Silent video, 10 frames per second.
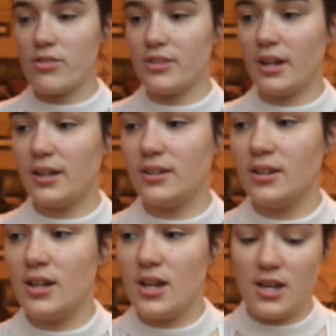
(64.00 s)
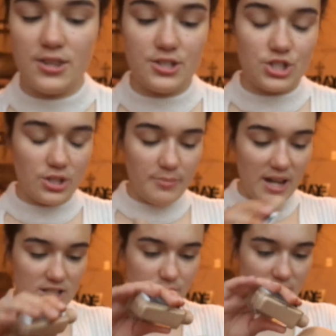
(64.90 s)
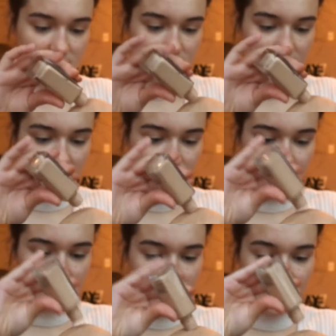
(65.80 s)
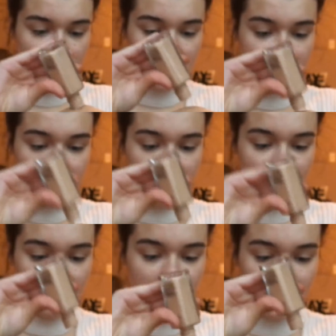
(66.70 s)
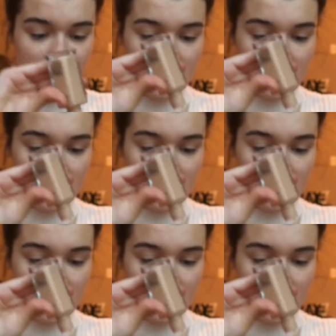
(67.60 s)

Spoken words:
this should match me since I got a fake tan last night, but